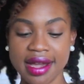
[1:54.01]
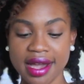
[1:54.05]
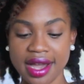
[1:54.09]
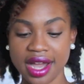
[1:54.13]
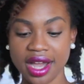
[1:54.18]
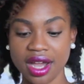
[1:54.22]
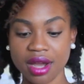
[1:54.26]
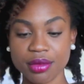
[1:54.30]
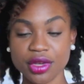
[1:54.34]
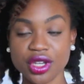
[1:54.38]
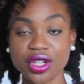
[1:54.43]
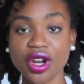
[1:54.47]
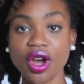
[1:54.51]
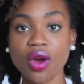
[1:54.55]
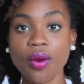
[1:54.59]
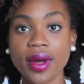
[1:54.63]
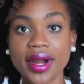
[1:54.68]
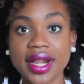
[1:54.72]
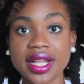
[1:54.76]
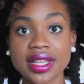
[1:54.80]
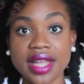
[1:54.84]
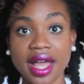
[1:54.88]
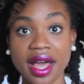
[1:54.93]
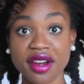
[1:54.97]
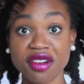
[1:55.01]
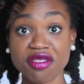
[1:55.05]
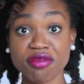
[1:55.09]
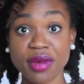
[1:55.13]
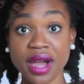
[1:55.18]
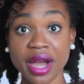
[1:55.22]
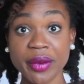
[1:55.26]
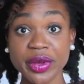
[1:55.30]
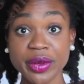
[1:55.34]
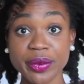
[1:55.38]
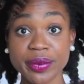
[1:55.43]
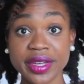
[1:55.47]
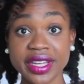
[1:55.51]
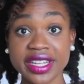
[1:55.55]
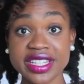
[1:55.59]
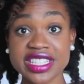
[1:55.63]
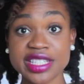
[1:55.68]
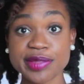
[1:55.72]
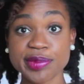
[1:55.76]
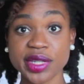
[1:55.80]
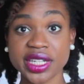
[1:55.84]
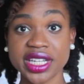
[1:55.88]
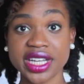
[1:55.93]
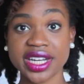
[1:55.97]
You don't want a lot of bobby
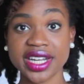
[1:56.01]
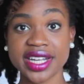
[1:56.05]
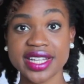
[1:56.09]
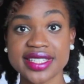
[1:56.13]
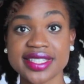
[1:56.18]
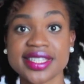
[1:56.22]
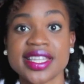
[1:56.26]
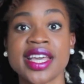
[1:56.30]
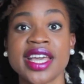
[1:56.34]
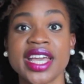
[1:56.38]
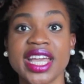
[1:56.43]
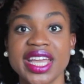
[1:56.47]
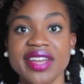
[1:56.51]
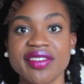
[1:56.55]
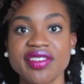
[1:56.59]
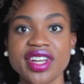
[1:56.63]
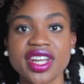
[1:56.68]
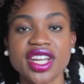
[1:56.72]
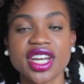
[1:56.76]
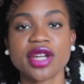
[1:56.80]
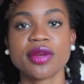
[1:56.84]
pins, because if